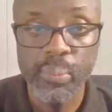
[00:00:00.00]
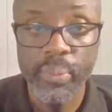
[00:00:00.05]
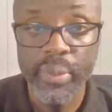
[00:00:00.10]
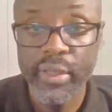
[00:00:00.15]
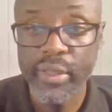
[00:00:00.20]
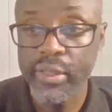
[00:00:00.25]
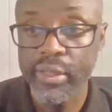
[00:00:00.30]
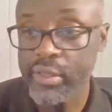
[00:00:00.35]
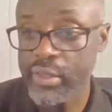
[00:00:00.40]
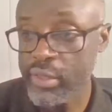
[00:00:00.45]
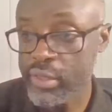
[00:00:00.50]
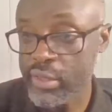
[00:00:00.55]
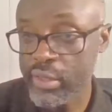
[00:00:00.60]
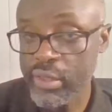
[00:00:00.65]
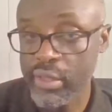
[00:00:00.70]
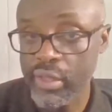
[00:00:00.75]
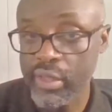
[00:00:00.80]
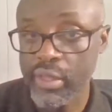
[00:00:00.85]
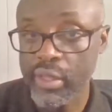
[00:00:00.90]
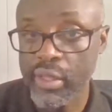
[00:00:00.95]
build
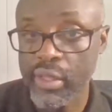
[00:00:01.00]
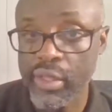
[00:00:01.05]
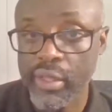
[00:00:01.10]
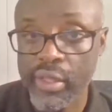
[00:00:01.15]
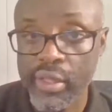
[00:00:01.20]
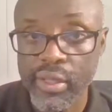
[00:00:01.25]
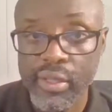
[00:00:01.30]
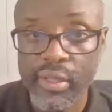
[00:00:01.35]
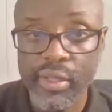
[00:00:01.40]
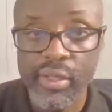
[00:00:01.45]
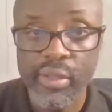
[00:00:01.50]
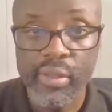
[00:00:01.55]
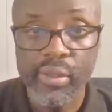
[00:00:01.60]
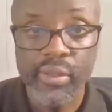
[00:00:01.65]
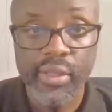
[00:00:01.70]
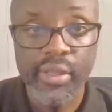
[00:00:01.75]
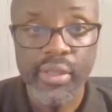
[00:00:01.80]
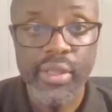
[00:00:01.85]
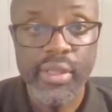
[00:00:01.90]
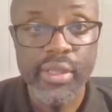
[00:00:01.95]

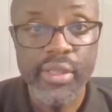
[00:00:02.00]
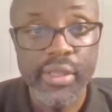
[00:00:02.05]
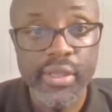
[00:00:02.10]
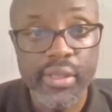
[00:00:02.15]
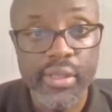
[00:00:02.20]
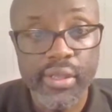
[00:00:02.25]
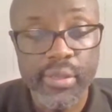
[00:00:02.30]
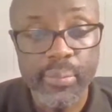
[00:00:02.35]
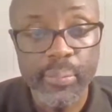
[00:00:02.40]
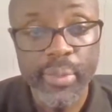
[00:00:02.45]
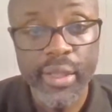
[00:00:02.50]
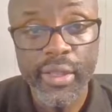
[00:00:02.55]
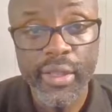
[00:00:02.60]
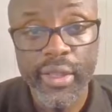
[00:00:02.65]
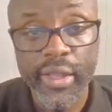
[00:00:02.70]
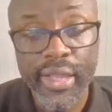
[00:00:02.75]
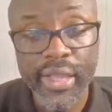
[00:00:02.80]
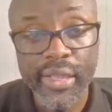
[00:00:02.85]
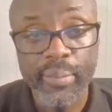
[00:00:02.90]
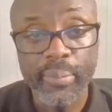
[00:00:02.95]
the next
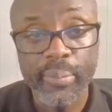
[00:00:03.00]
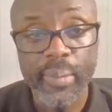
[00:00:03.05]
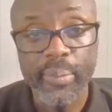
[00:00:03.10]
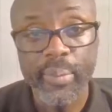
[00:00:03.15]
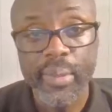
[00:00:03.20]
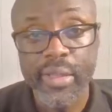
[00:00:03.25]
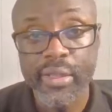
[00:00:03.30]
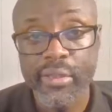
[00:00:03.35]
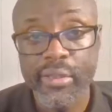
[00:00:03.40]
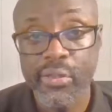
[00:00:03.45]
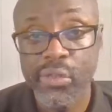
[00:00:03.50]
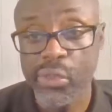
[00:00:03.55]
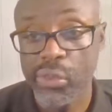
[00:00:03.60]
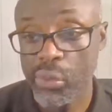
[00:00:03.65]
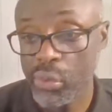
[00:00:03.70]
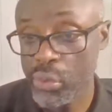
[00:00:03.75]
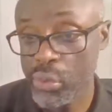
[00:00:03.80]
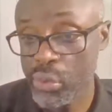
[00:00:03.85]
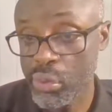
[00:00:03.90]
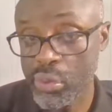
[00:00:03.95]
big Alibaba.
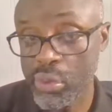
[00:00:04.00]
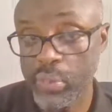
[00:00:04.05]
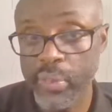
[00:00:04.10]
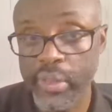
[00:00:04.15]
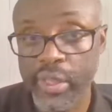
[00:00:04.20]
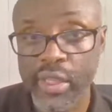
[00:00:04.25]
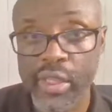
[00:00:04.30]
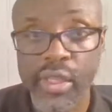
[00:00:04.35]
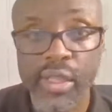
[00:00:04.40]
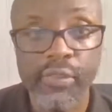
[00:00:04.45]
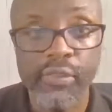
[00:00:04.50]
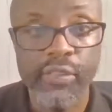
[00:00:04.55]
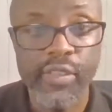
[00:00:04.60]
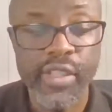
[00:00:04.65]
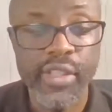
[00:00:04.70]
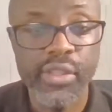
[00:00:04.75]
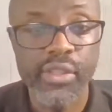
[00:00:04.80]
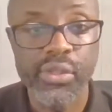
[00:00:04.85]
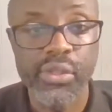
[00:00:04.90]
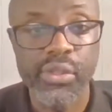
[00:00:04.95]
So you could be
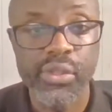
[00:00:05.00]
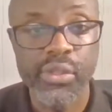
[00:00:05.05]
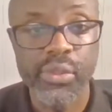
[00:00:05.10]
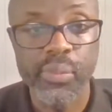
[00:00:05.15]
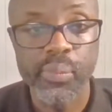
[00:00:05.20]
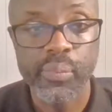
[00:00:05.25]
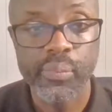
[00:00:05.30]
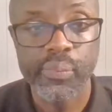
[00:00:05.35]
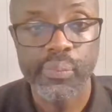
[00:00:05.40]
investors.